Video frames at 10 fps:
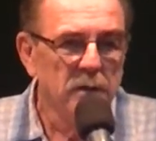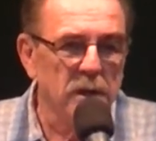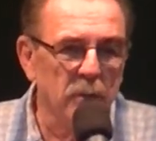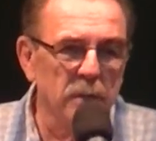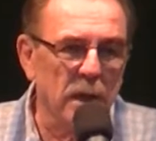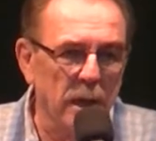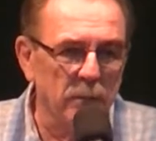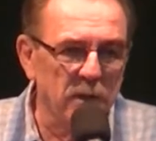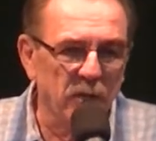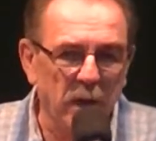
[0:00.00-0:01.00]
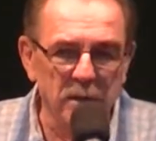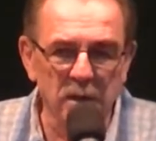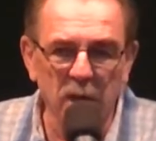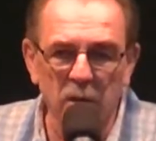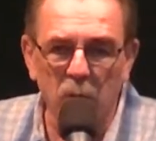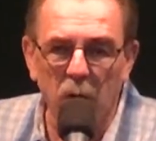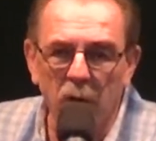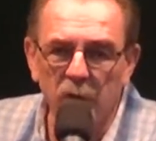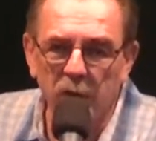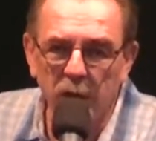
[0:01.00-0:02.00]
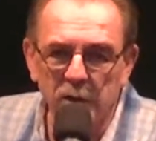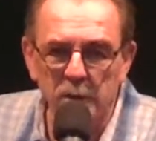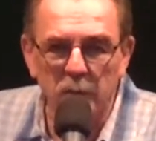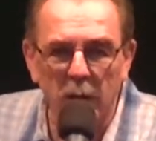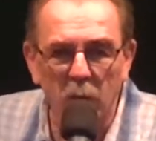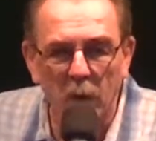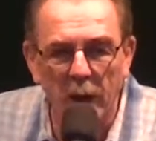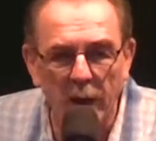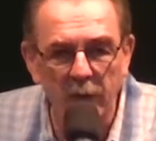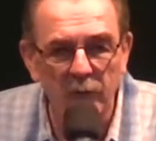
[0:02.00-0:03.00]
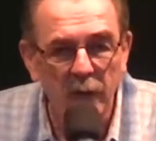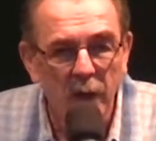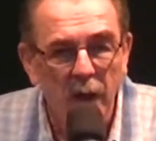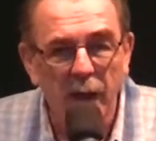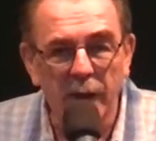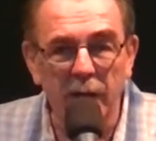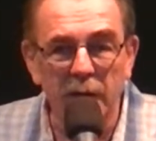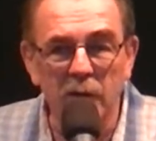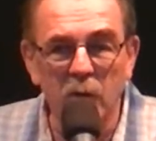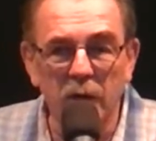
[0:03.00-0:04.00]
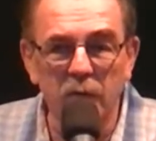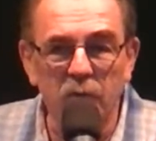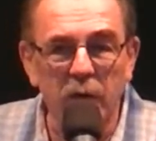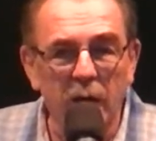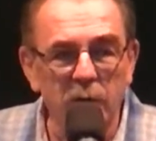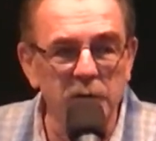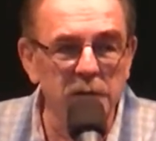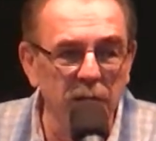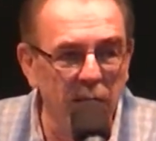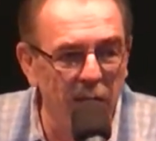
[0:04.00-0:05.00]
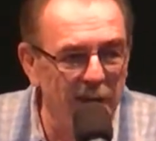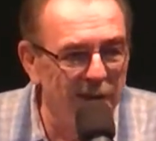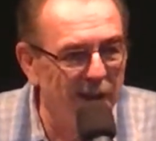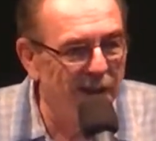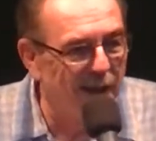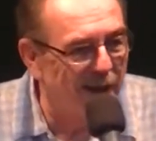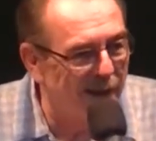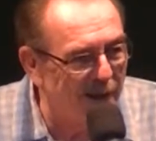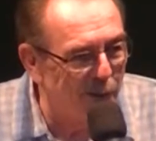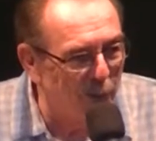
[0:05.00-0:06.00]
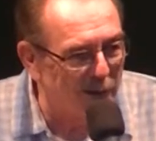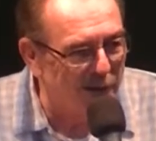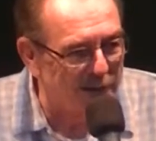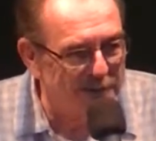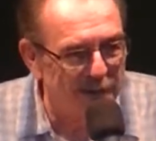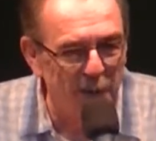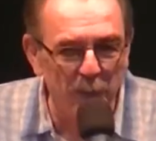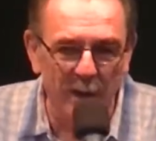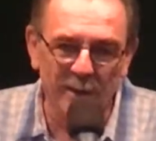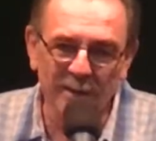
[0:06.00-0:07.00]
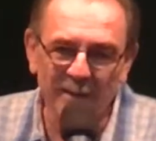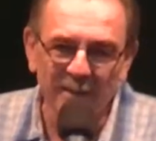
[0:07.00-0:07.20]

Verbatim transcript: Sometimes if I say the wrong thing to my wife, I got to go get flowers and candy. Can I get a witness? Amen.